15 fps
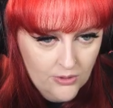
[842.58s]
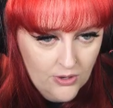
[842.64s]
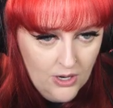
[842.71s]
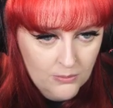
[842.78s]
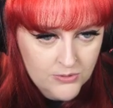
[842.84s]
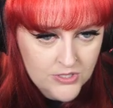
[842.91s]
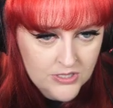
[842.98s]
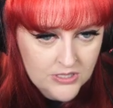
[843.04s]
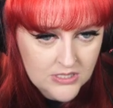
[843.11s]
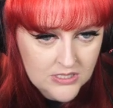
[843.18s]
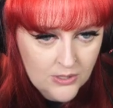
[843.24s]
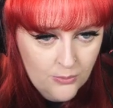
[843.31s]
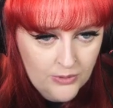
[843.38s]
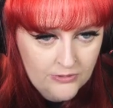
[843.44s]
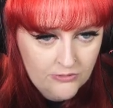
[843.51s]
options
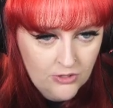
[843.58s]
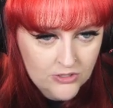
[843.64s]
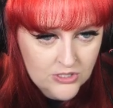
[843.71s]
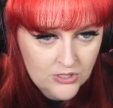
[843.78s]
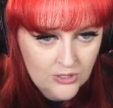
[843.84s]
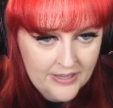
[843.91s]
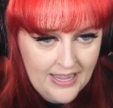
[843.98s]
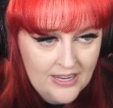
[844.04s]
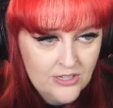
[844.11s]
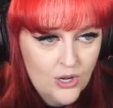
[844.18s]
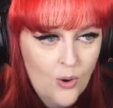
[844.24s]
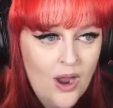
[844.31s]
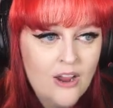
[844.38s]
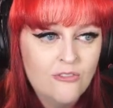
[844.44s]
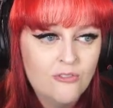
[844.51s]
that we've got to look at.
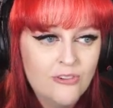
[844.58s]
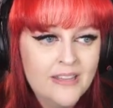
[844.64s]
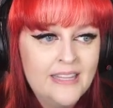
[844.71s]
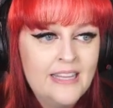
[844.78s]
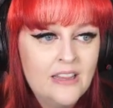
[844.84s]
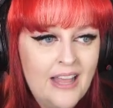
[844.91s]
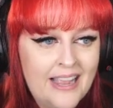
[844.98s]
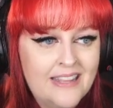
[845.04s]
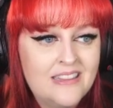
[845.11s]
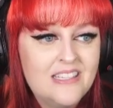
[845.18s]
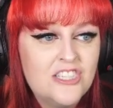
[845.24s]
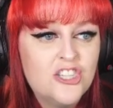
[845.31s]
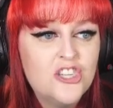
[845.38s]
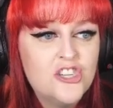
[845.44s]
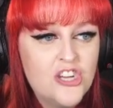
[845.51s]
No, I really like
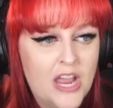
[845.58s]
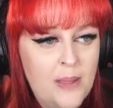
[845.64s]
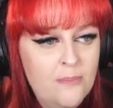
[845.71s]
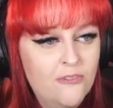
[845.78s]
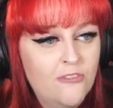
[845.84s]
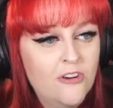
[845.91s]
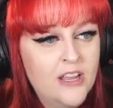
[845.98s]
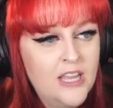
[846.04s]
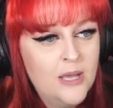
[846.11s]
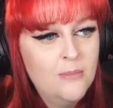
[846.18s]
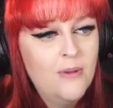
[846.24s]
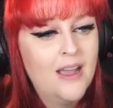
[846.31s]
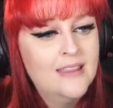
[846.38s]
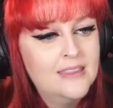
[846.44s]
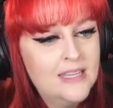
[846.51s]
this shape for
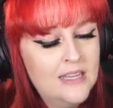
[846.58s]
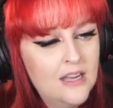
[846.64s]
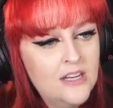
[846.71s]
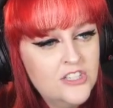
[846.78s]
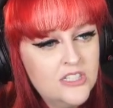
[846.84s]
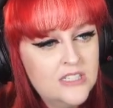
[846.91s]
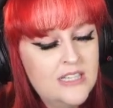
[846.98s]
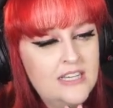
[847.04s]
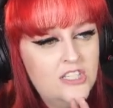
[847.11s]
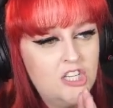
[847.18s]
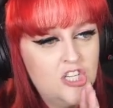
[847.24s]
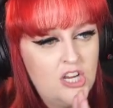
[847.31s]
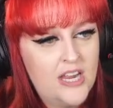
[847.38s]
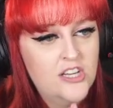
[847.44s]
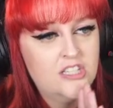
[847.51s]
him. I think I just need to
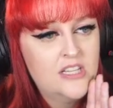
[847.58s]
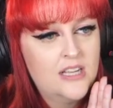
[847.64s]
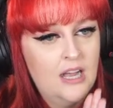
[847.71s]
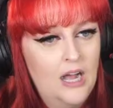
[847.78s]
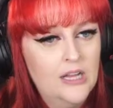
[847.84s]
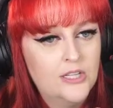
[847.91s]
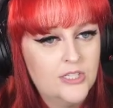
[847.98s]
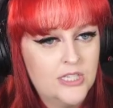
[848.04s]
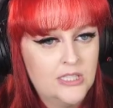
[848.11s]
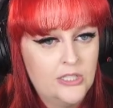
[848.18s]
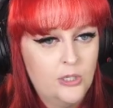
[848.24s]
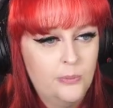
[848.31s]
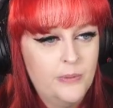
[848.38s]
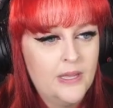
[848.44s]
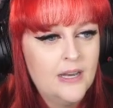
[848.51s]
change the colors a
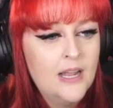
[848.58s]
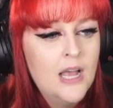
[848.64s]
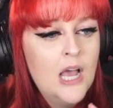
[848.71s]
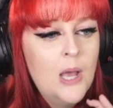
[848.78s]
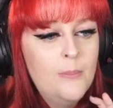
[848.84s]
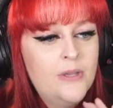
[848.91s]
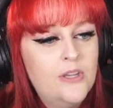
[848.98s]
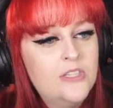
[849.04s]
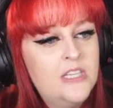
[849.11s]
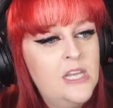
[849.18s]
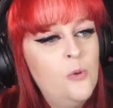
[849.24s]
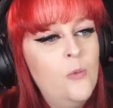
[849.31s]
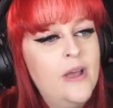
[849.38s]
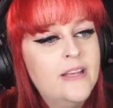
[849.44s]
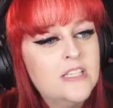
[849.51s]
little bit because
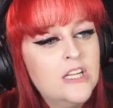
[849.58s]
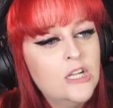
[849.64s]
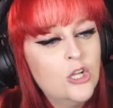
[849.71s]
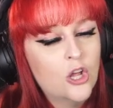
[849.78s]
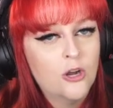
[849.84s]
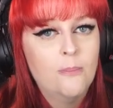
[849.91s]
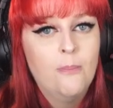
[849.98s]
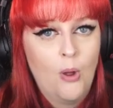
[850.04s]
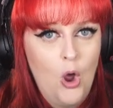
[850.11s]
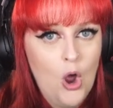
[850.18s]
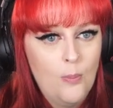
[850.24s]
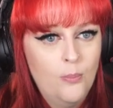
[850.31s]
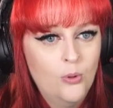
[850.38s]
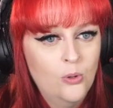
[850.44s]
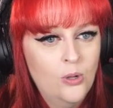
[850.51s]
he wears a lot of
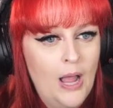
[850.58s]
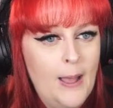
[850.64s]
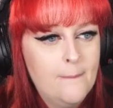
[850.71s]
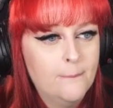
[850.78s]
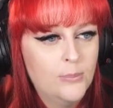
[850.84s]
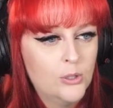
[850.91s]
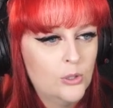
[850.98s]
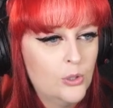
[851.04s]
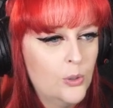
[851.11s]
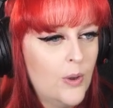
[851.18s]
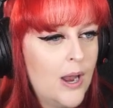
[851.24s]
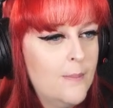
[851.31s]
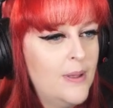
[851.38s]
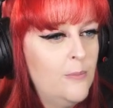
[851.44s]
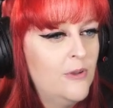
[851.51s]
purple and blue.
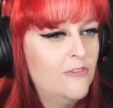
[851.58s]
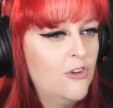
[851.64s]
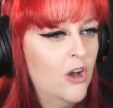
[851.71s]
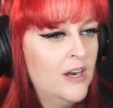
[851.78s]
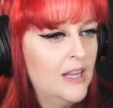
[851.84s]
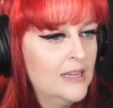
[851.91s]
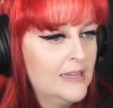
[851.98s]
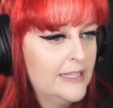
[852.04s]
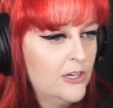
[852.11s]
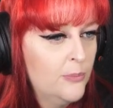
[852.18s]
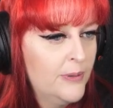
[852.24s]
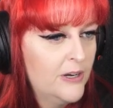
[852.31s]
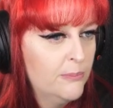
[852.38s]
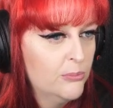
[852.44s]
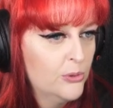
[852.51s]
I mean, we've got a little
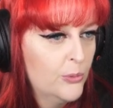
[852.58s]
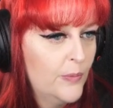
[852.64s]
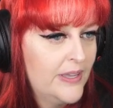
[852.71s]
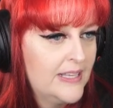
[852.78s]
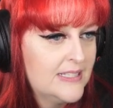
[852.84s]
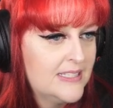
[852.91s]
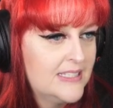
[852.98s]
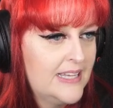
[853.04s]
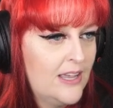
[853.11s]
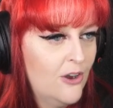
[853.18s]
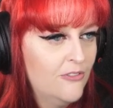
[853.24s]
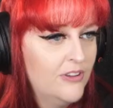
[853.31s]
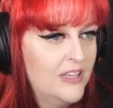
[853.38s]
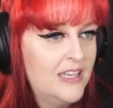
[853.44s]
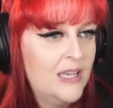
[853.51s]
bit of blue we can see
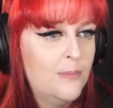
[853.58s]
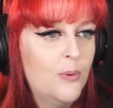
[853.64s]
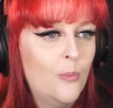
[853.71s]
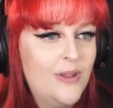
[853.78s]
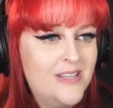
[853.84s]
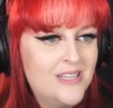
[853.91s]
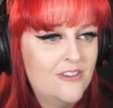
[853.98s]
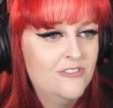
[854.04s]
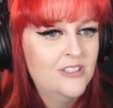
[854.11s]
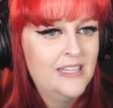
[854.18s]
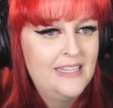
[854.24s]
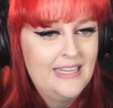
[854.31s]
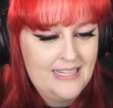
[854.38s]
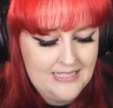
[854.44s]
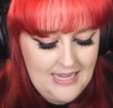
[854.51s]
over here, but we
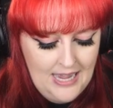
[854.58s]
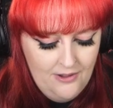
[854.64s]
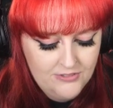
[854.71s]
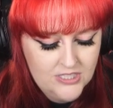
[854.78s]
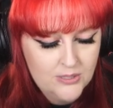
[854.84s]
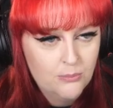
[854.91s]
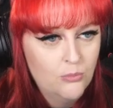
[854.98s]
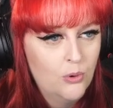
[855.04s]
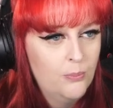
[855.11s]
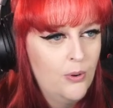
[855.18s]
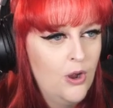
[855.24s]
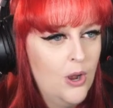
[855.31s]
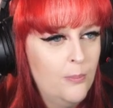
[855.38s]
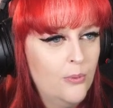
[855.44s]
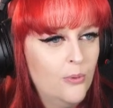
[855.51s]
definitely need to have some more
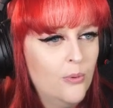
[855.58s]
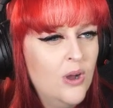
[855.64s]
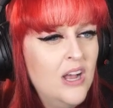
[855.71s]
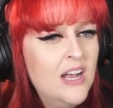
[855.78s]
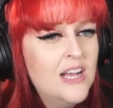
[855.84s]
purple.